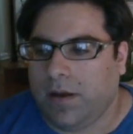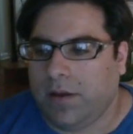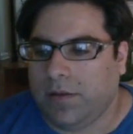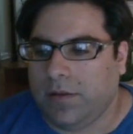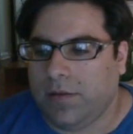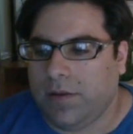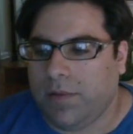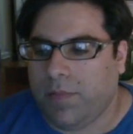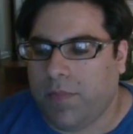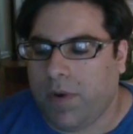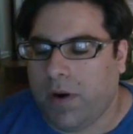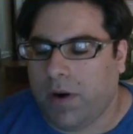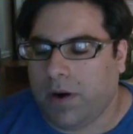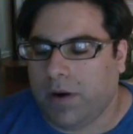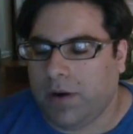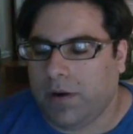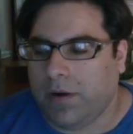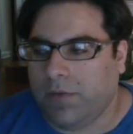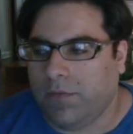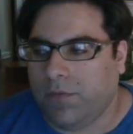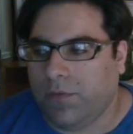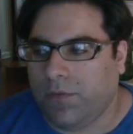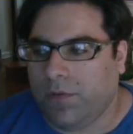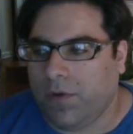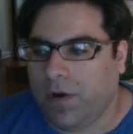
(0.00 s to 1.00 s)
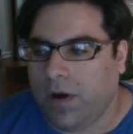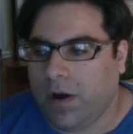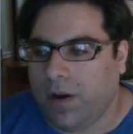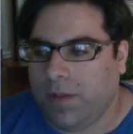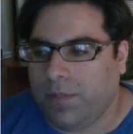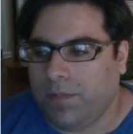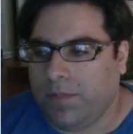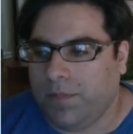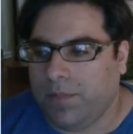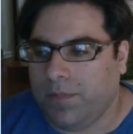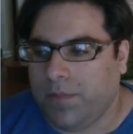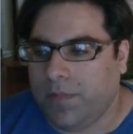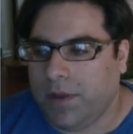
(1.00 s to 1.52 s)
departed
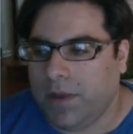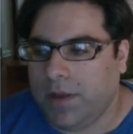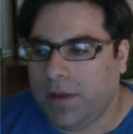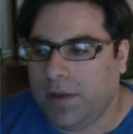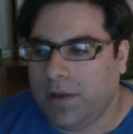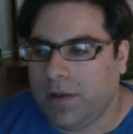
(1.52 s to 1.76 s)
from